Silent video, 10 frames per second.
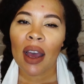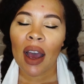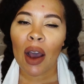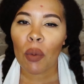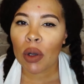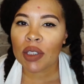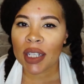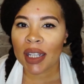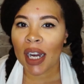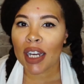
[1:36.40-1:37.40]
I won't
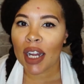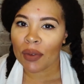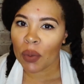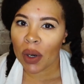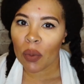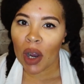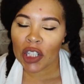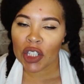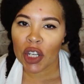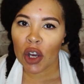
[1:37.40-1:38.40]
say that I never wear
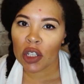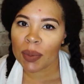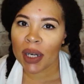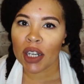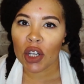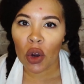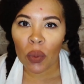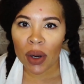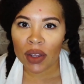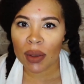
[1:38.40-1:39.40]
wash and goes, but I
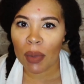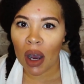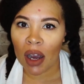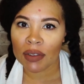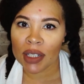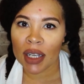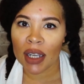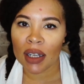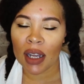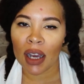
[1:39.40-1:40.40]
don't wear them often.
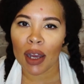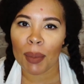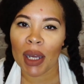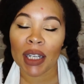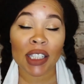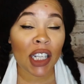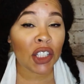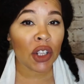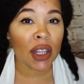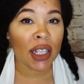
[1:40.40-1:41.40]
And I
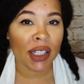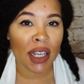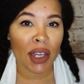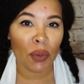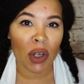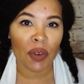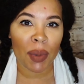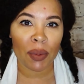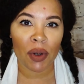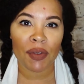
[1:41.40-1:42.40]
touched on this in one of
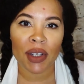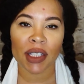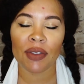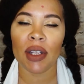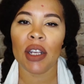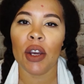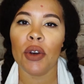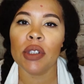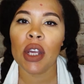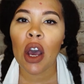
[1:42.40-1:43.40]
my previous
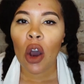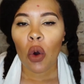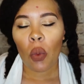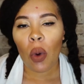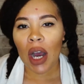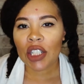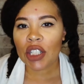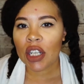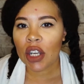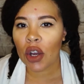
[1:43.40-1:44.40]
videos. Wash
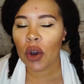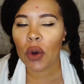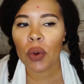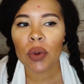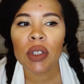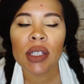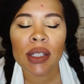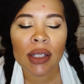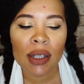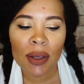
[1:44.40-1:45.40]
and
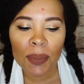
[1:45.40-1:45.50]
goes